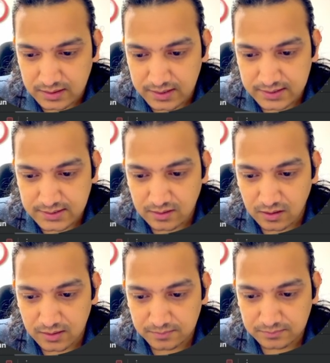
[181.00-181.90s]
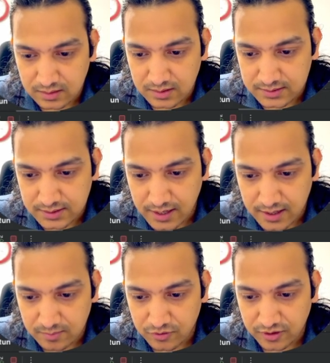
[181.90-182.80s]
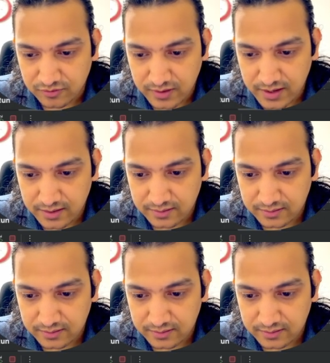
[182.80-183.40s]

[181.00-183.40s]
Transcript: LazyColumn, let's add modifier